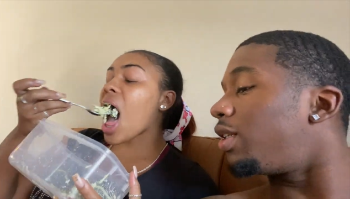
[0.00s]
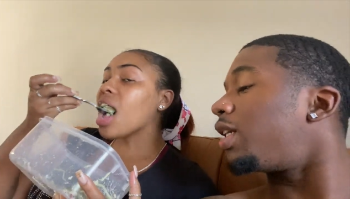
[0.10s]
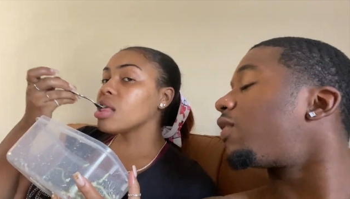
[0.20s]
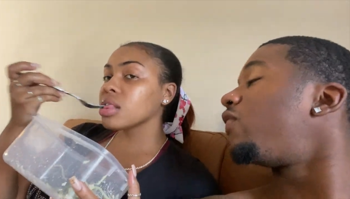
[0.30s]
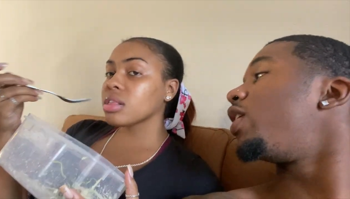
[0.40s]

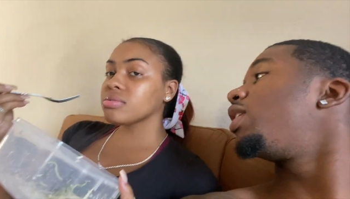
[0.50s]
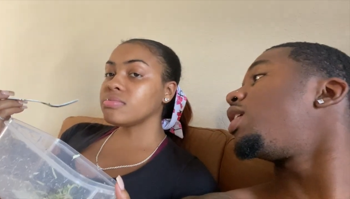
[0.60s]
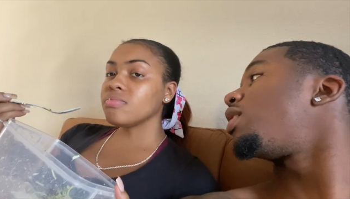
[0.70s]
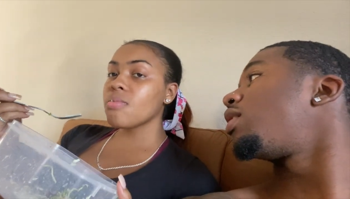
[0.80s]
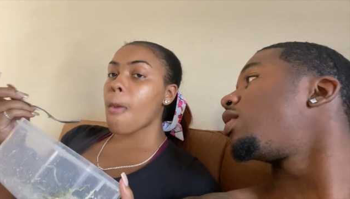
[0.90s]
Speaker 1: That's
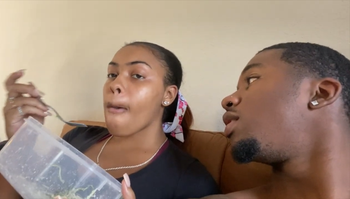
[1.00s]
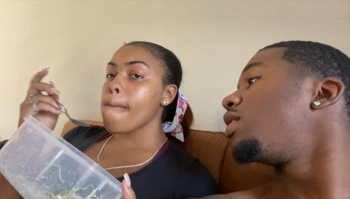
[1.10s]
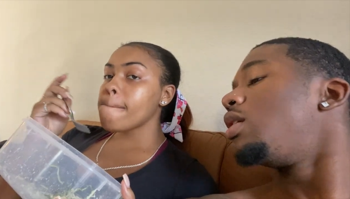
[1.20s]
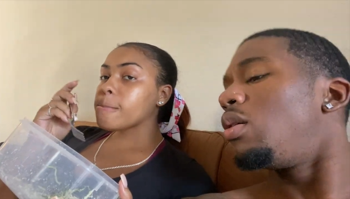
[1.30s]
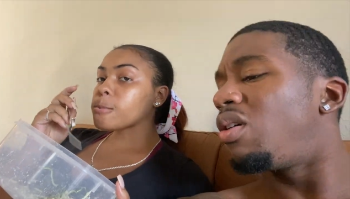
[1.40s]
filling.
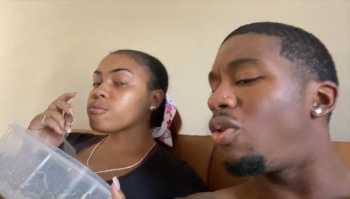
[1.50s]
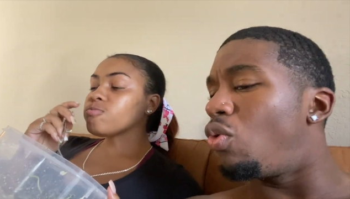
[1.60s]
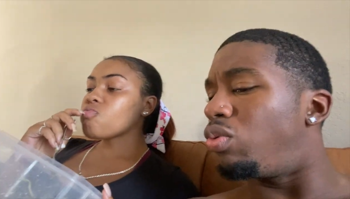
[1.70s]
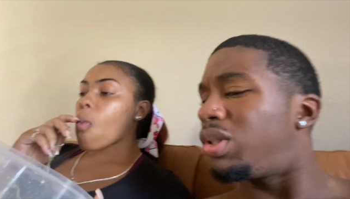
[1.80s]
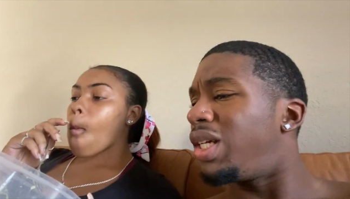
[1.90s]

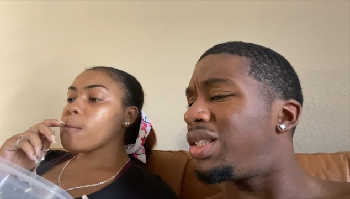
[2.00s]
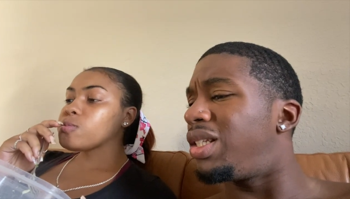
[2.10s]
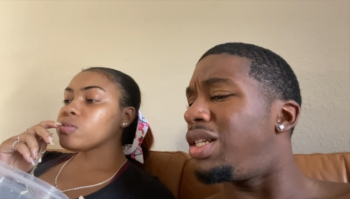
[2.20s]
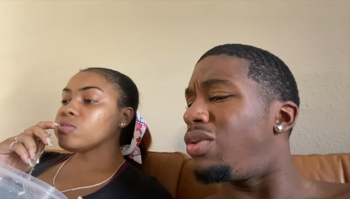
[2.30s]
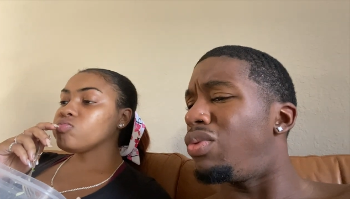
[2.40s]
Oh,
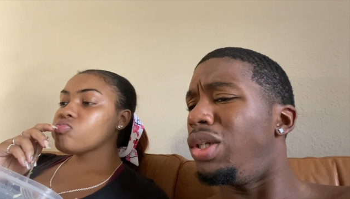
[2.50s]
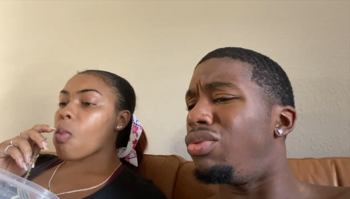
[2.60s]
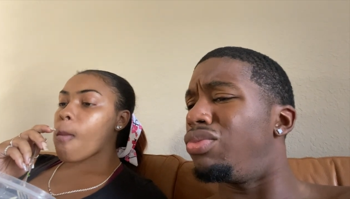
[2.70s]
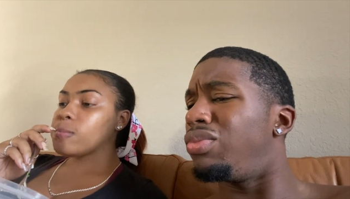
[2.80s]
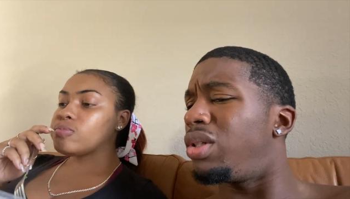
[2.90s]
Destiny, what are
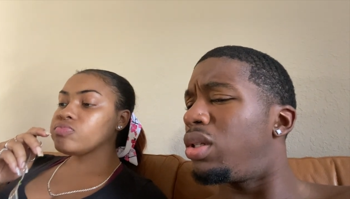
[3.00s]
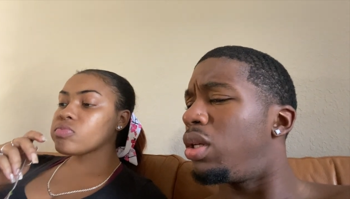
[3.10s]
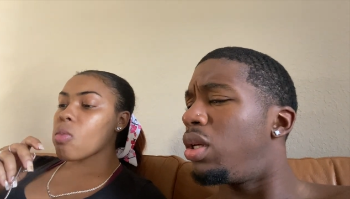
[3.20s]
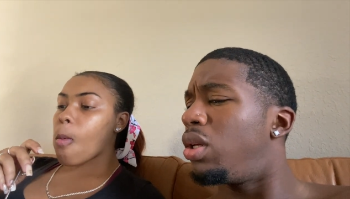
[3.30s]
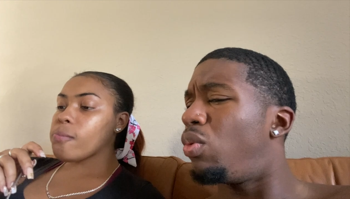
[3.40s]
you?
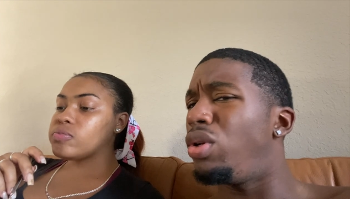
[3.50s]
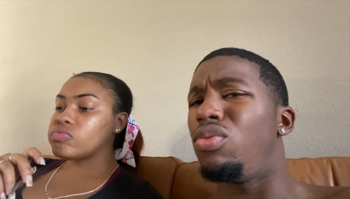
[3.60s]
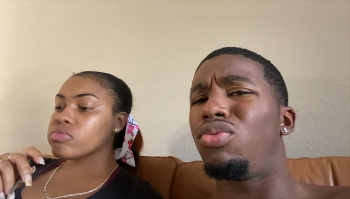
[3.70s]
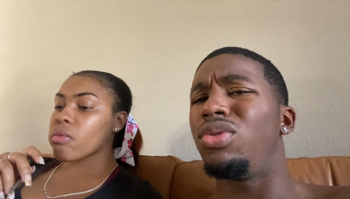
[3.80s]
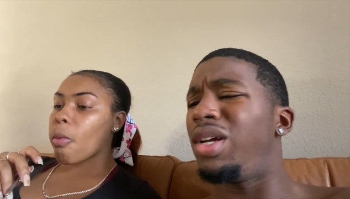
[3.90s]
What are
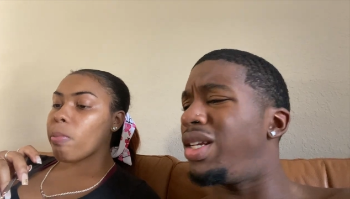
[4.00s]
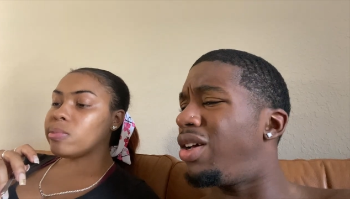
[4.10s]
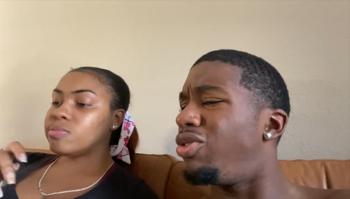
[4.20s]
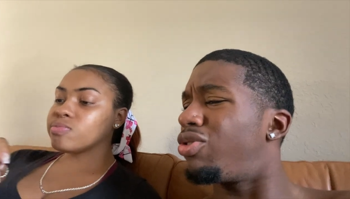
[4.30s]
you looking at on your